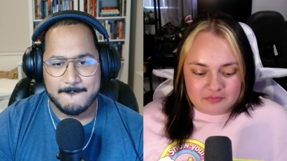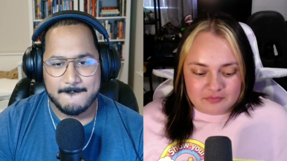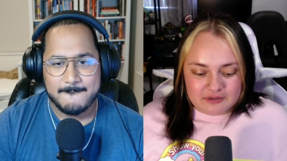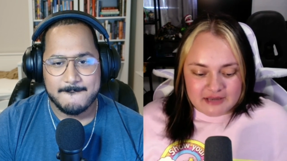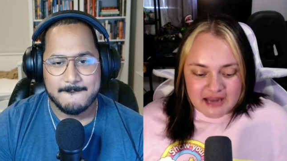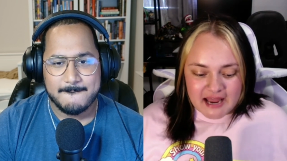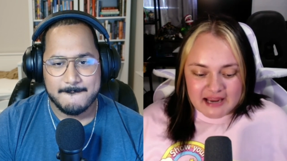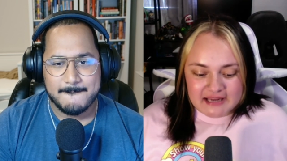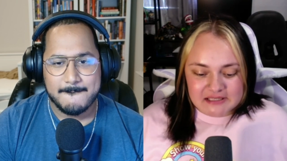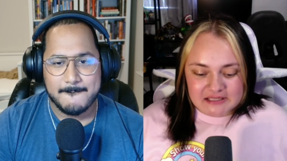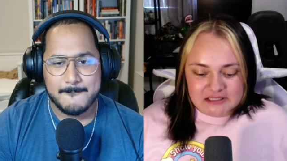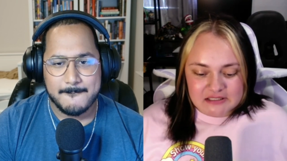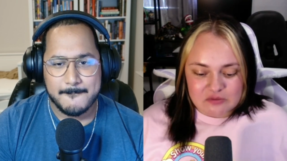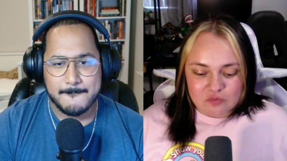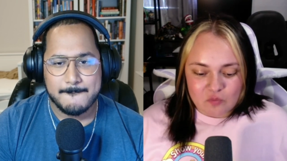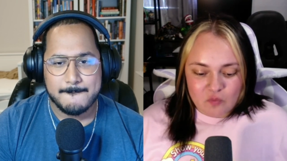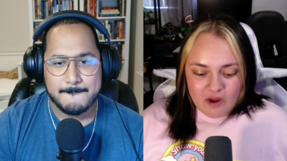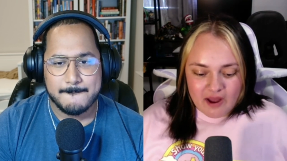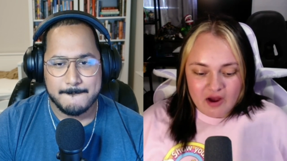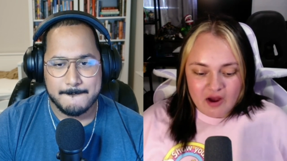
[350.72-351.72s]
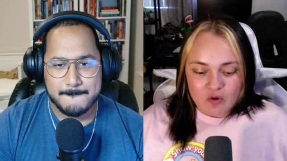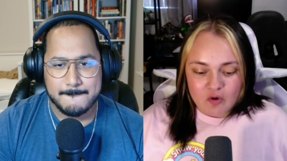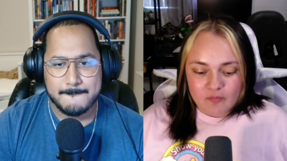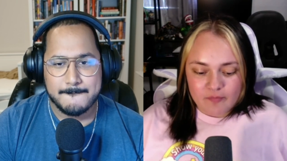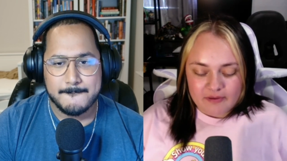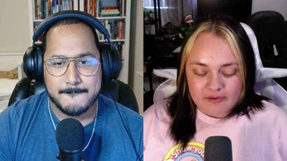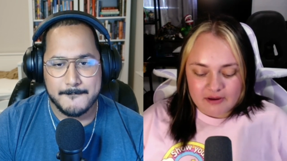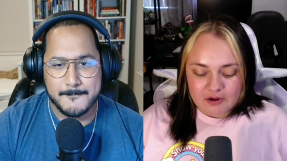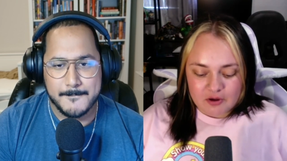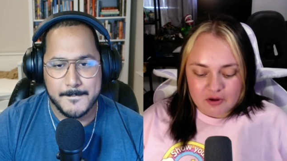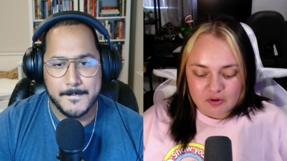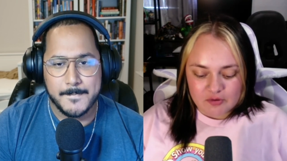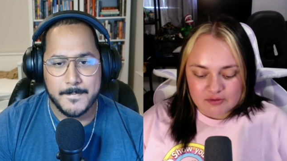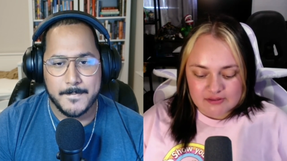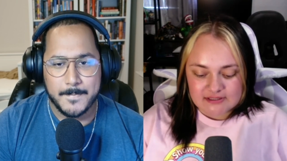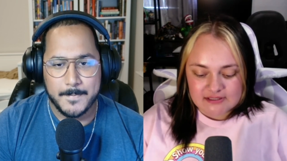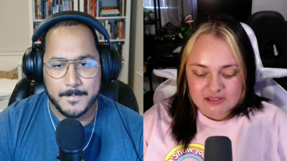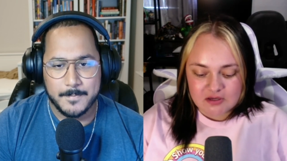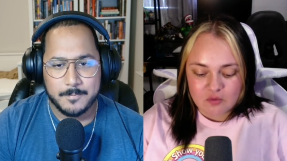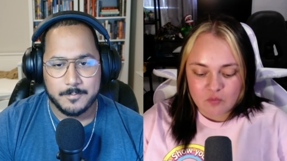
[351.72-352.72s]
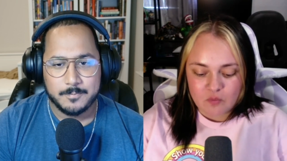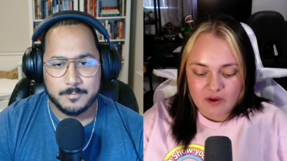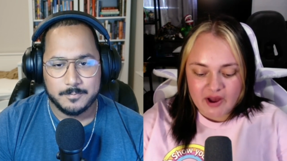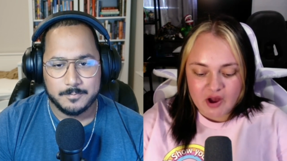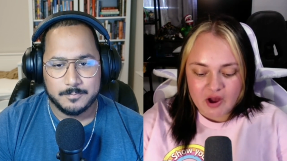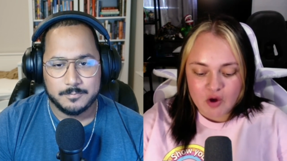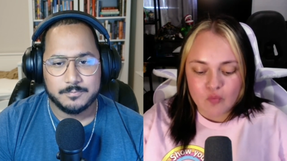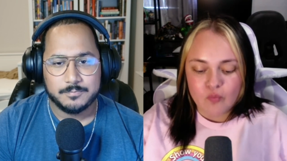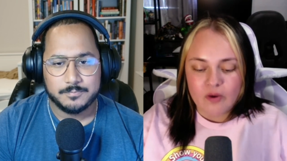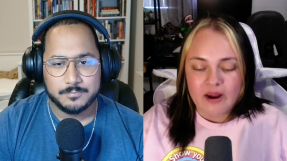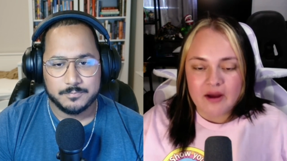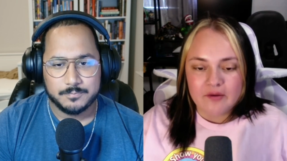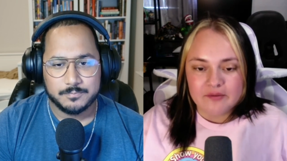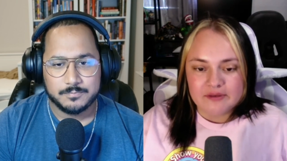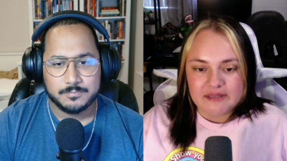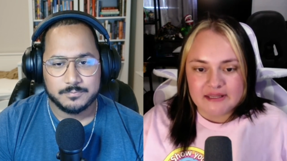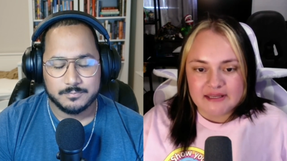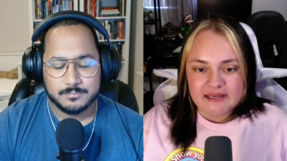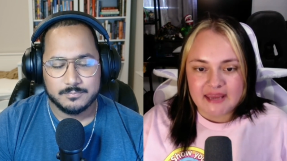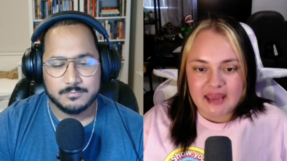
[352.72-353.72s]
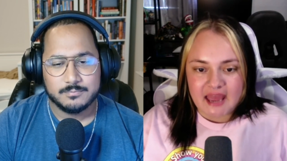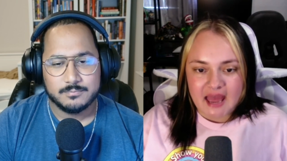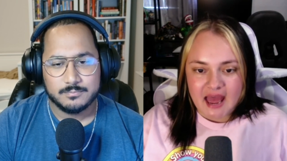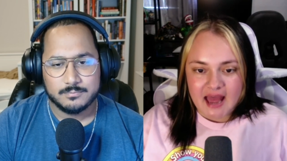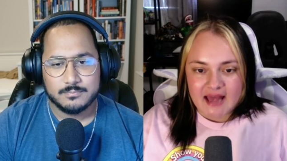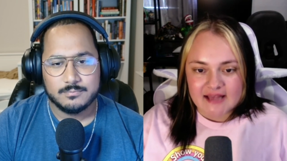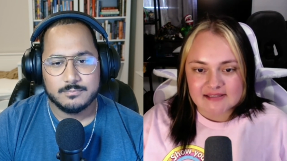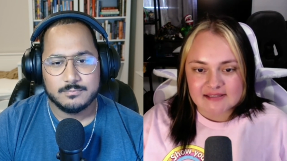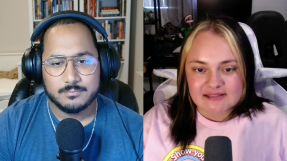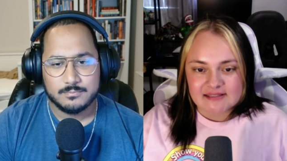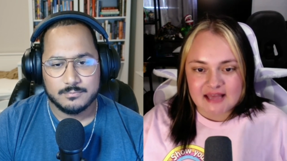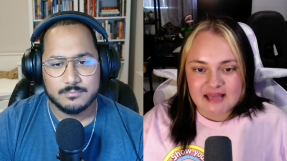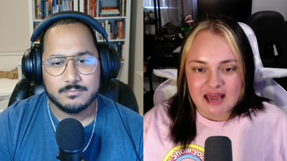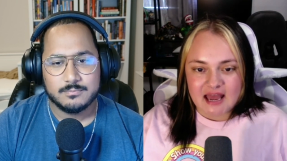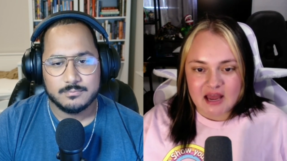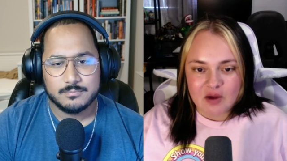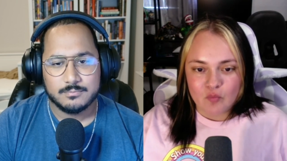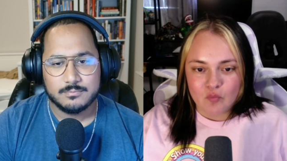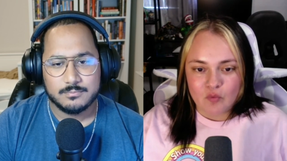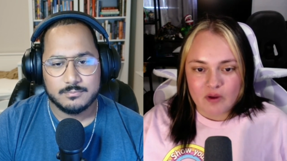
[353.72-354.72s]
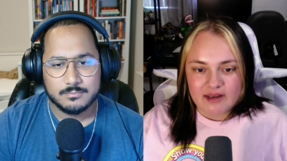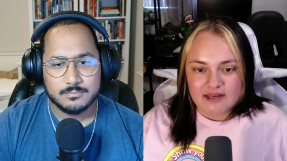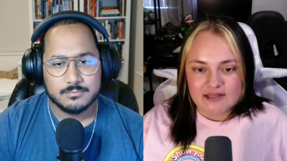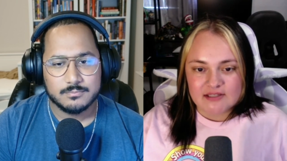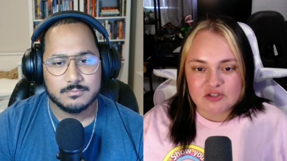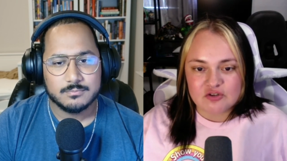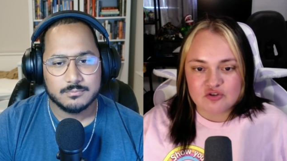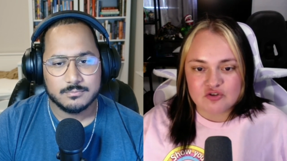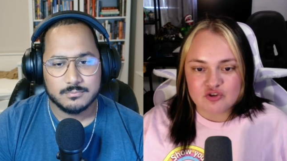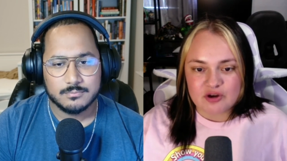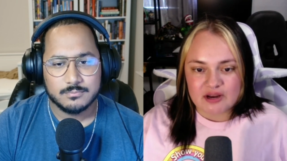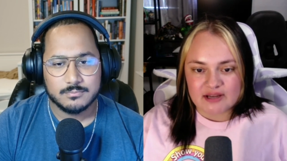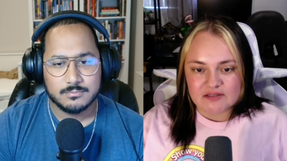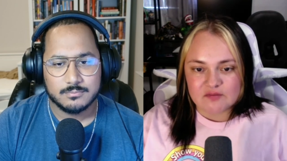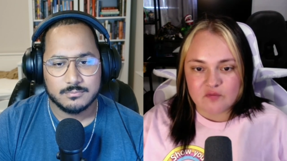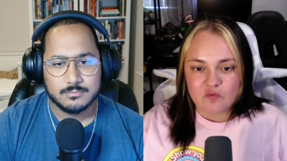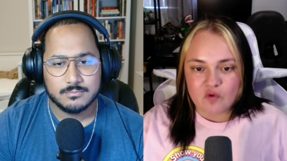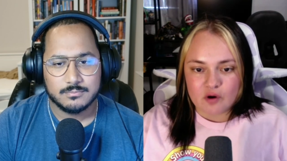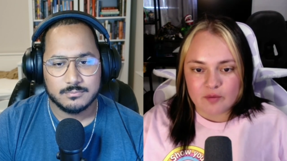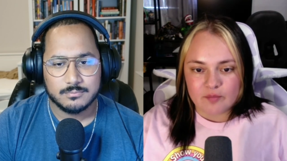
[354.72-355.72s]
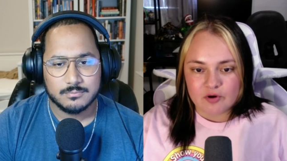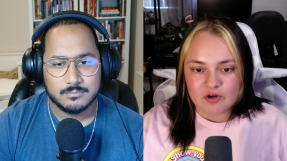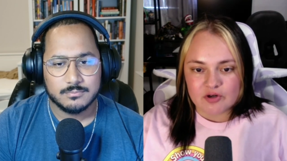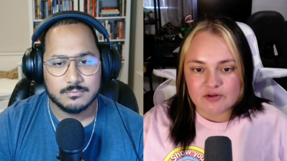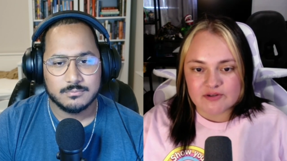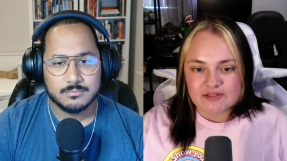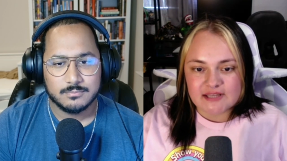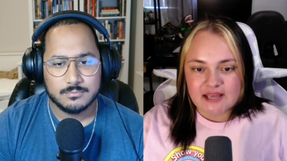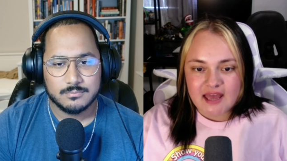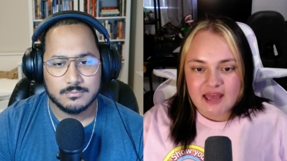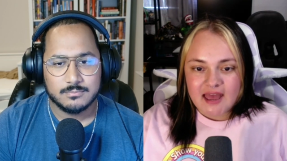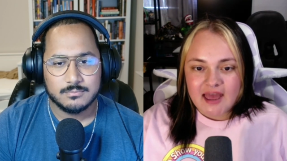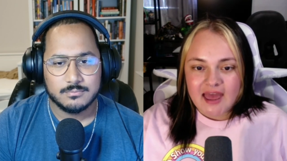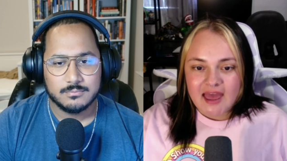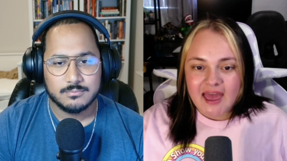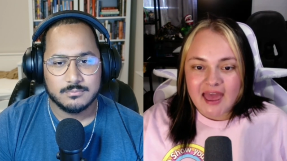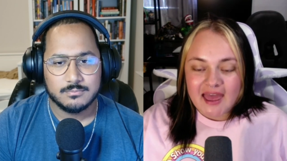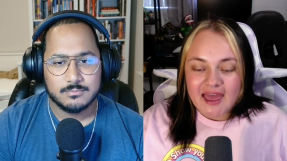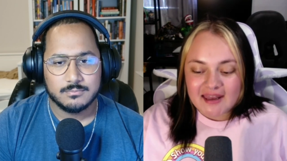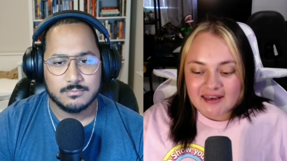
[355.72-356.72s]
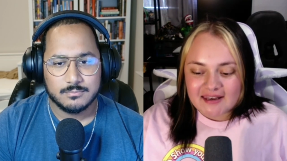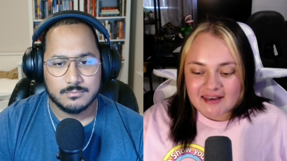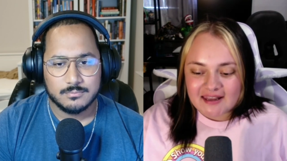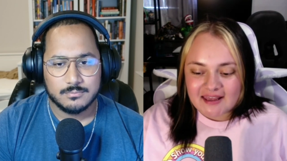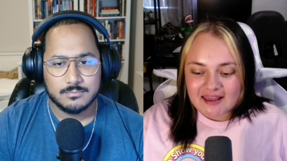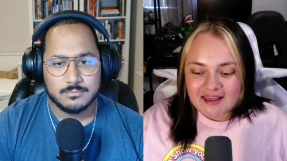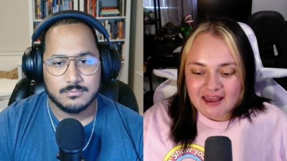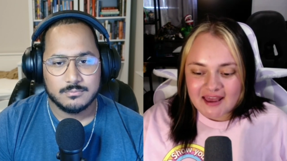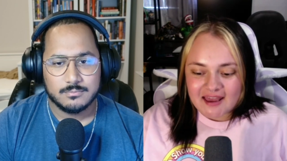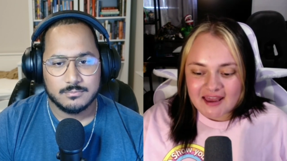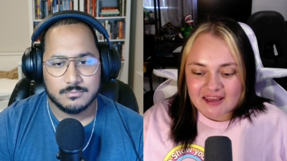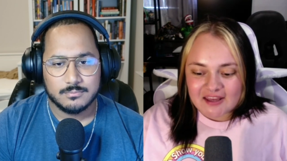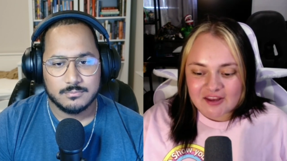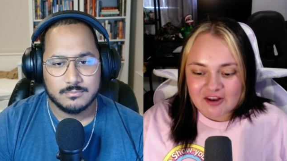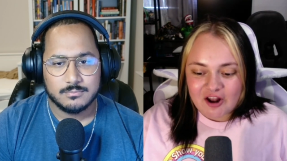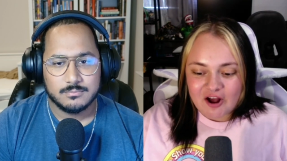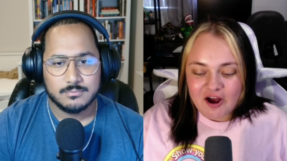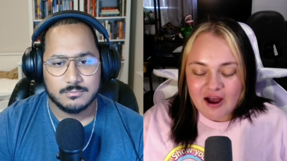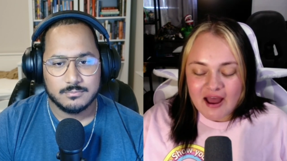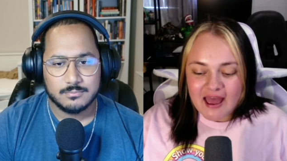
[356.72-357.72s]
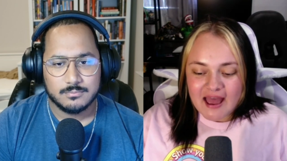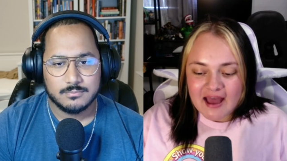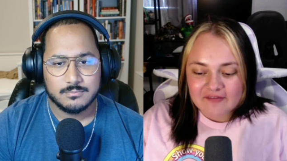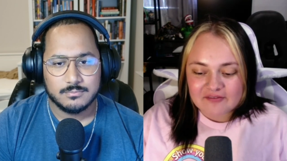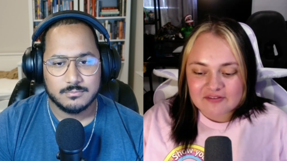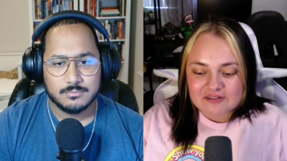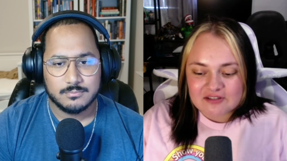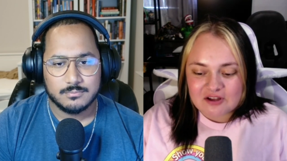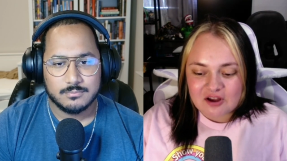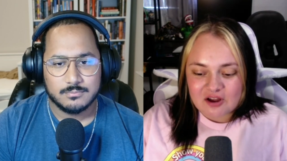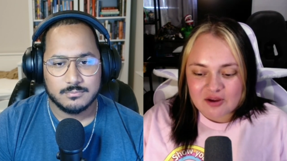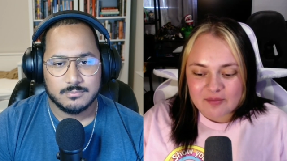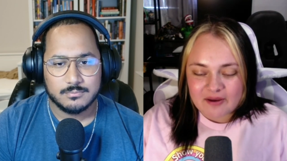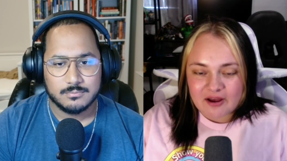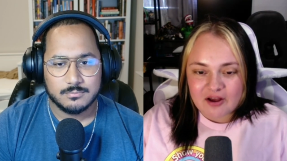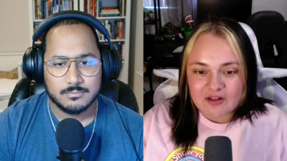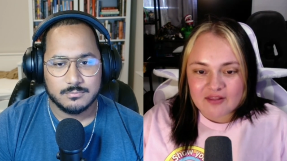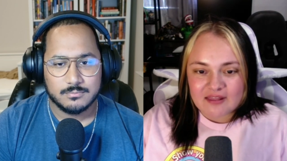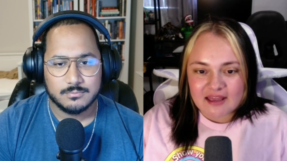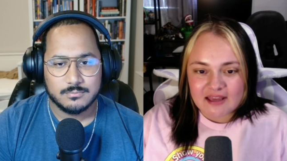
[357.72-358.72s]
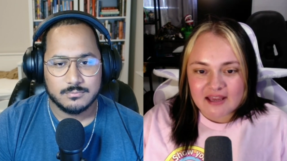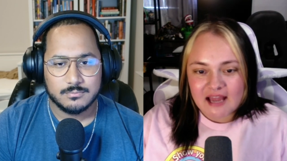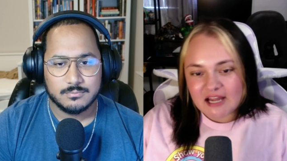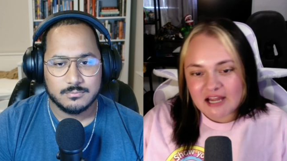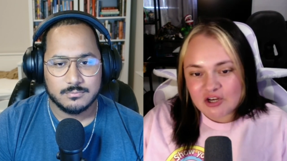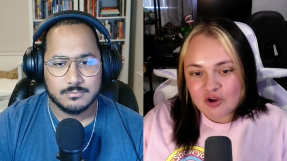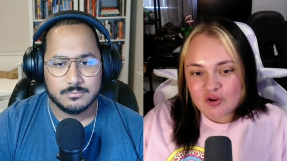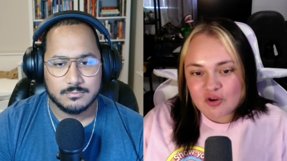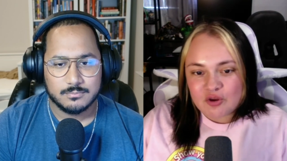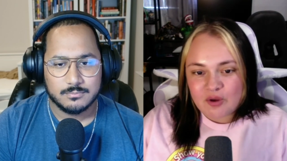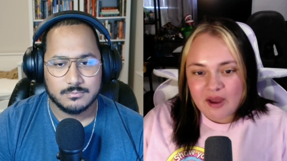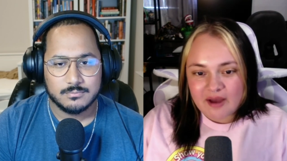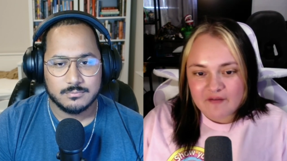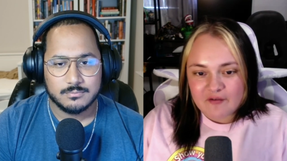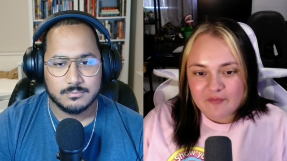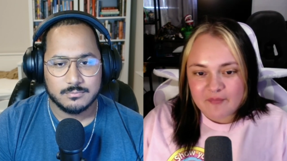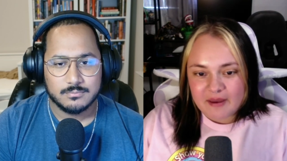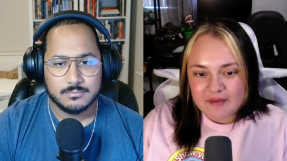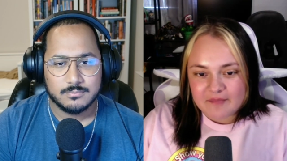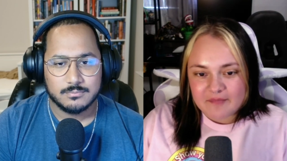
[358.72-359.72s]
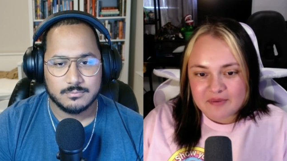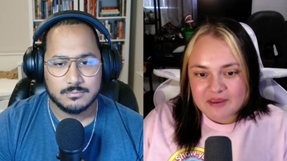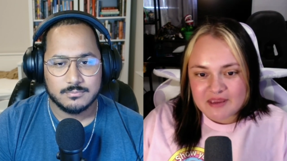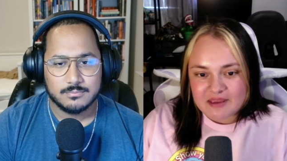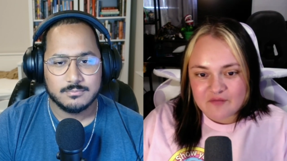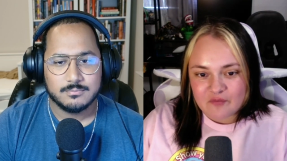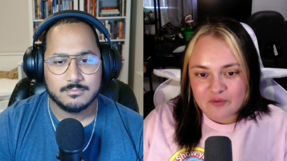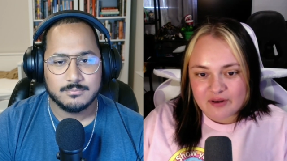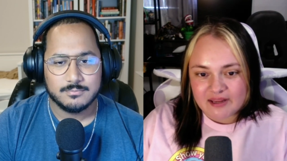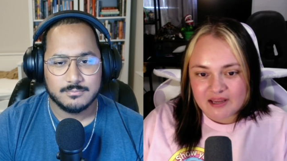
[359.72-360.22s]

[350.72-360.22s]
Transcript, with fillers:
Speaker 1: nice, well built, well rounded cast that went into Transformers, and you know, I have to talk about like I know you have a pet peeve